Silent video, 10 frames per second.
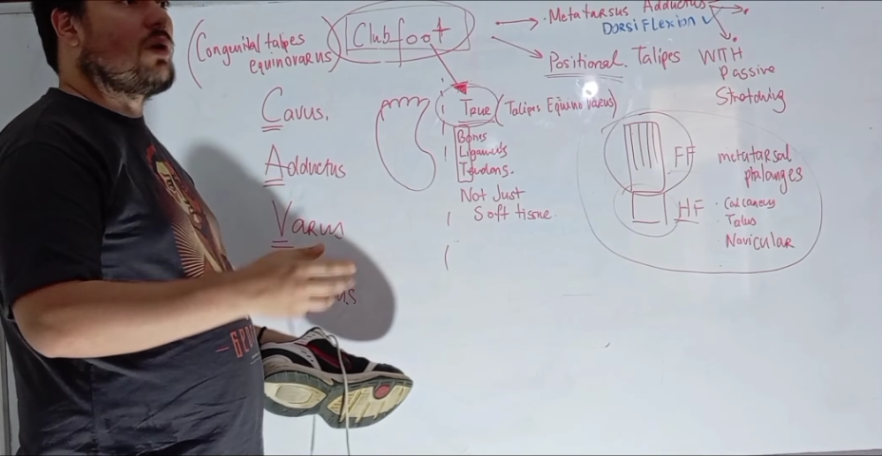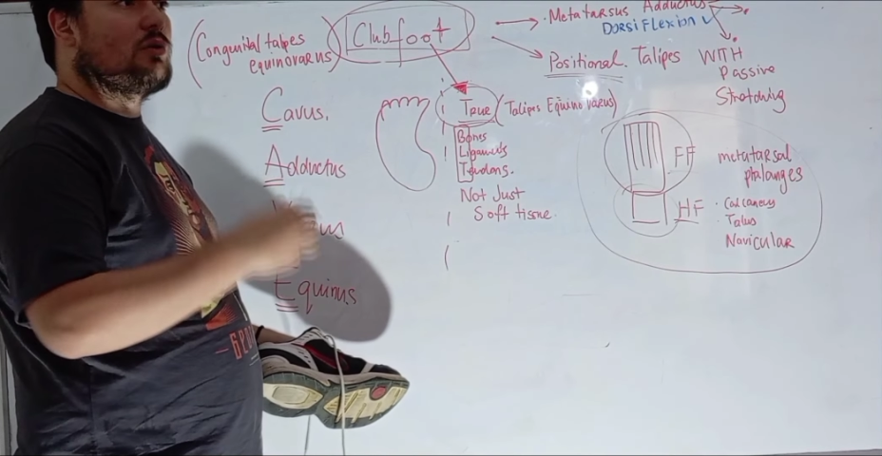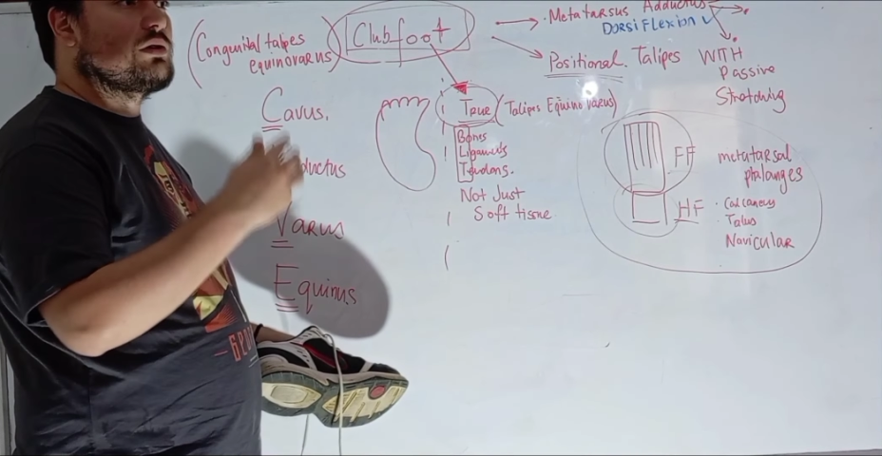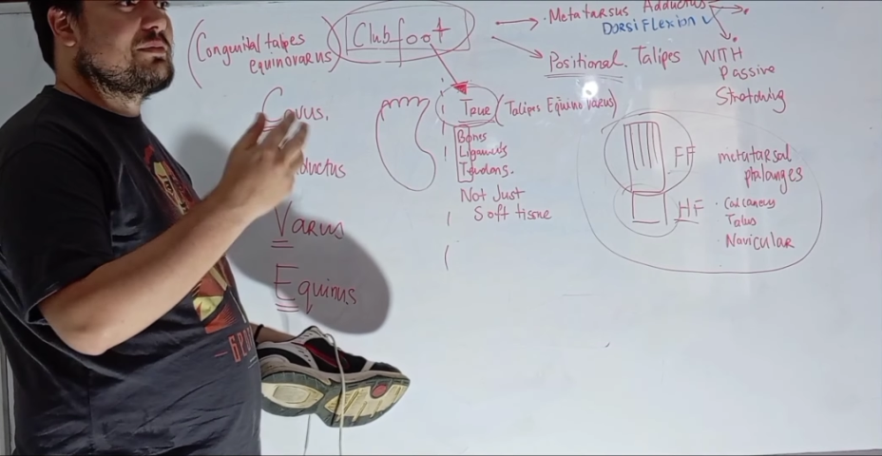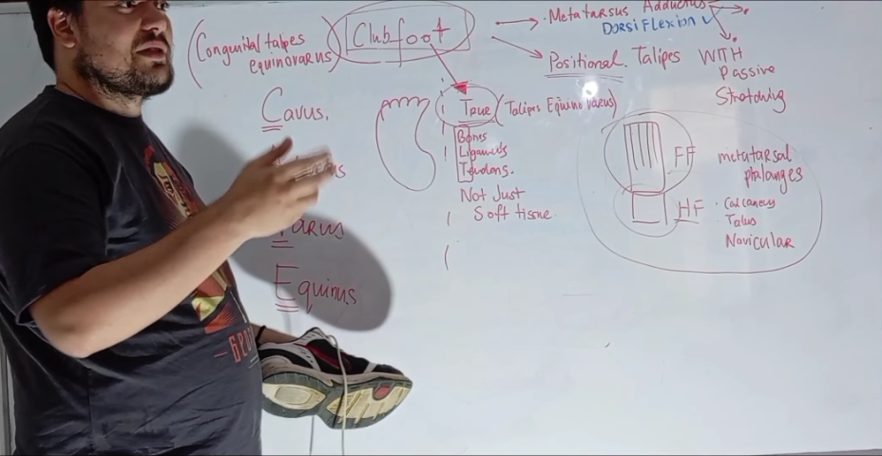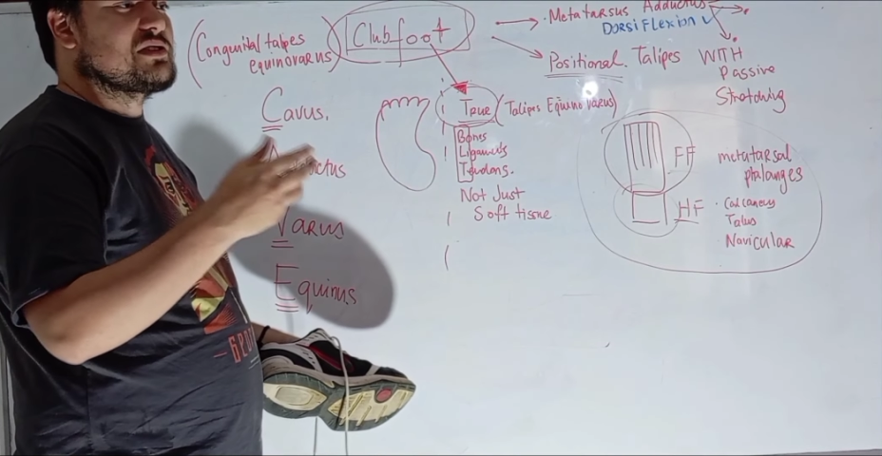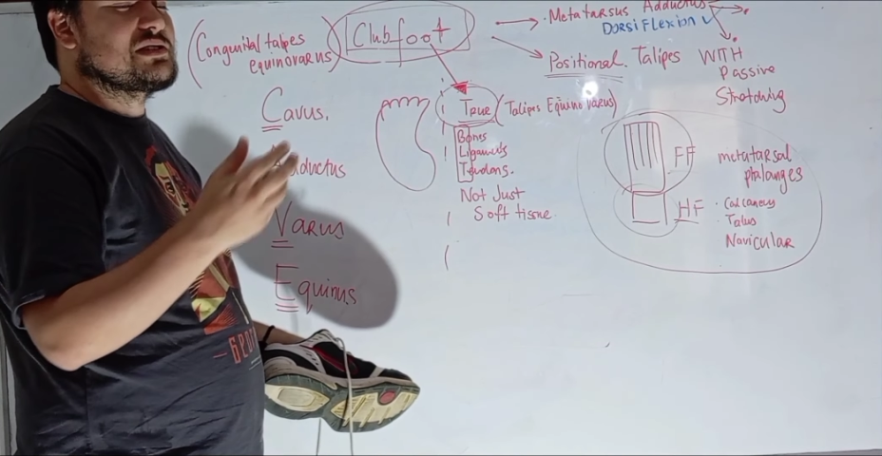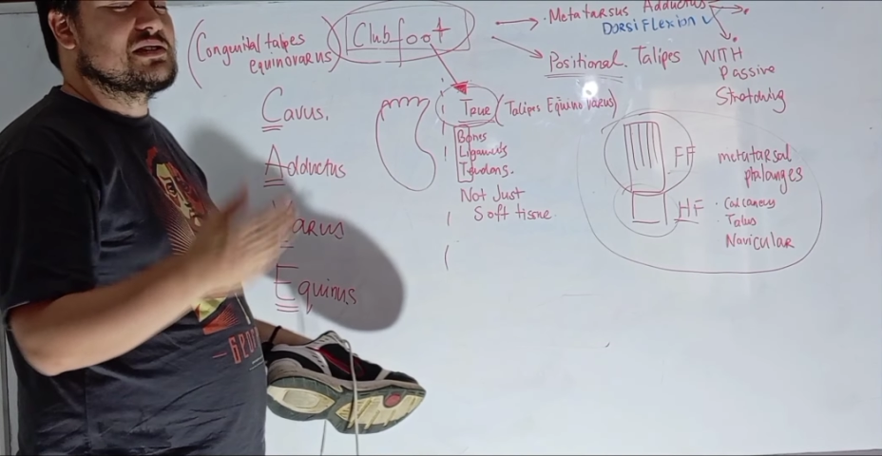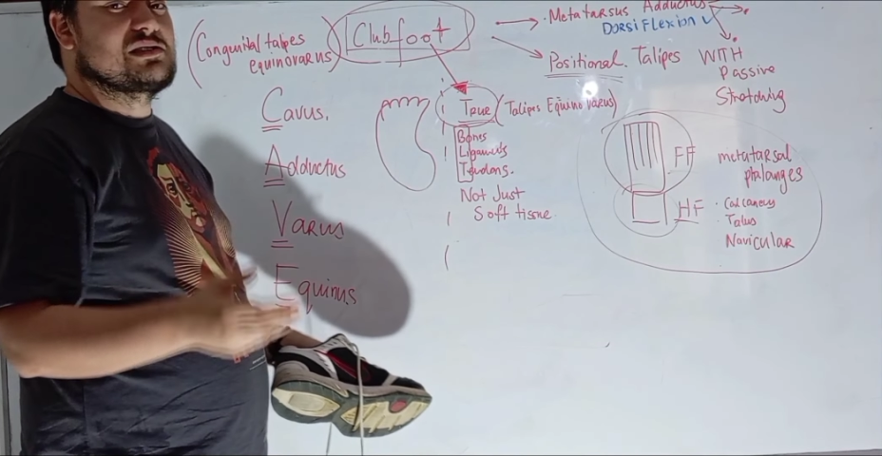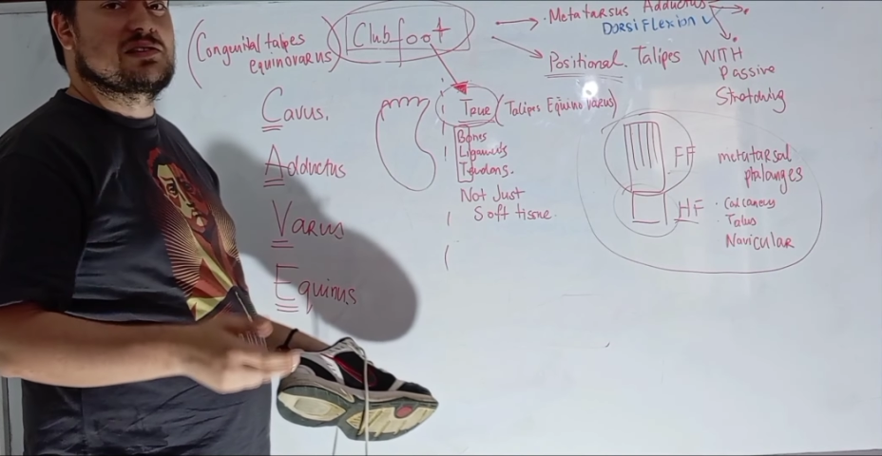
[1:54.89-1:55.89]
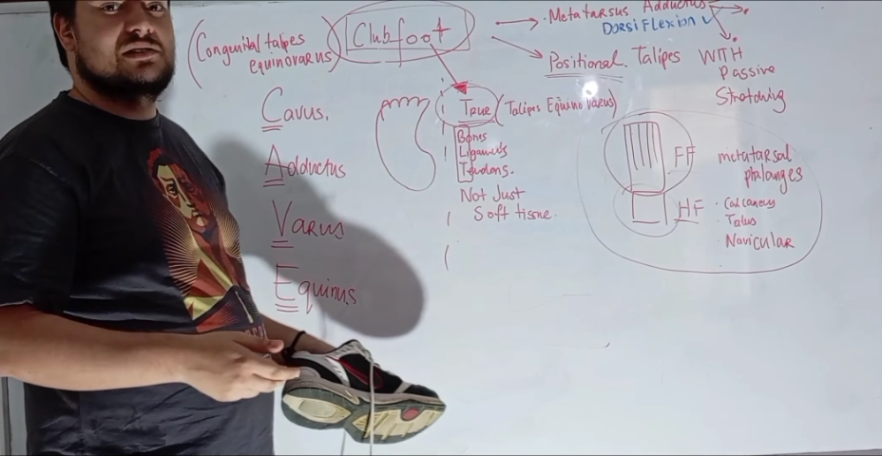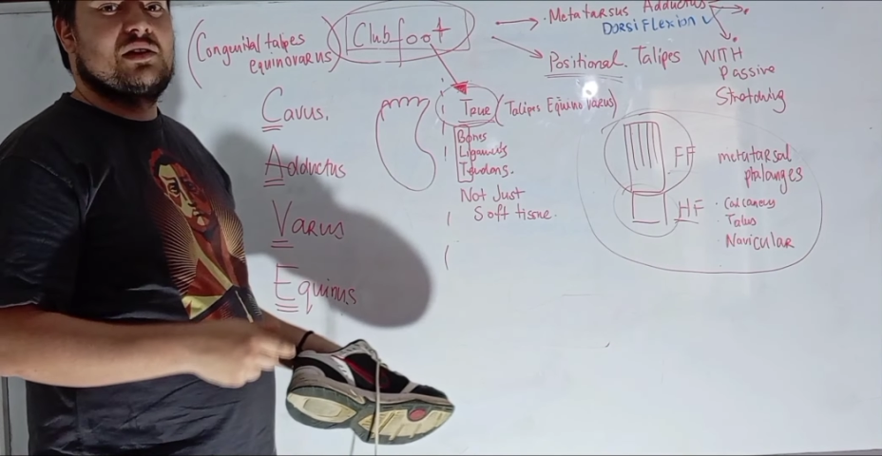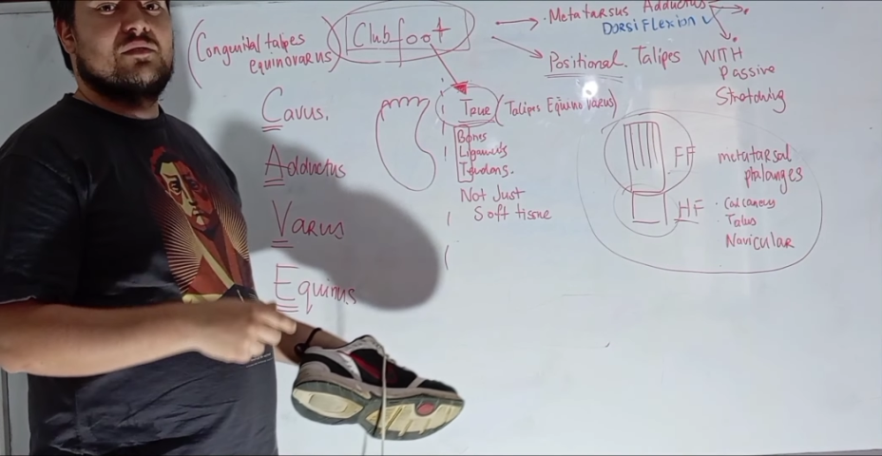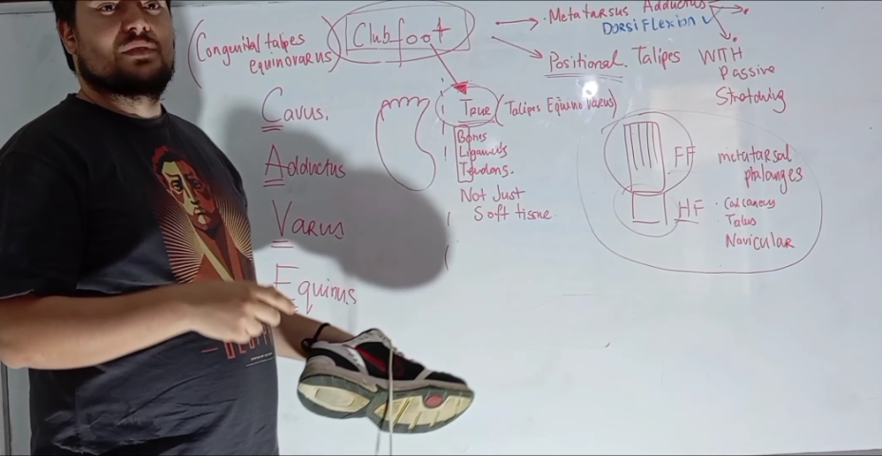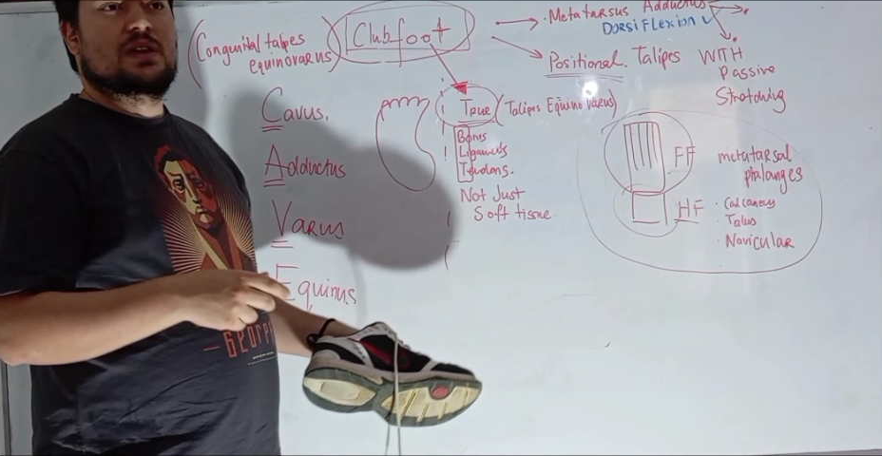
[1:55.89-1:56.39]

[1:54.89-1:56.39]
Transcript: or older brothers, sisters'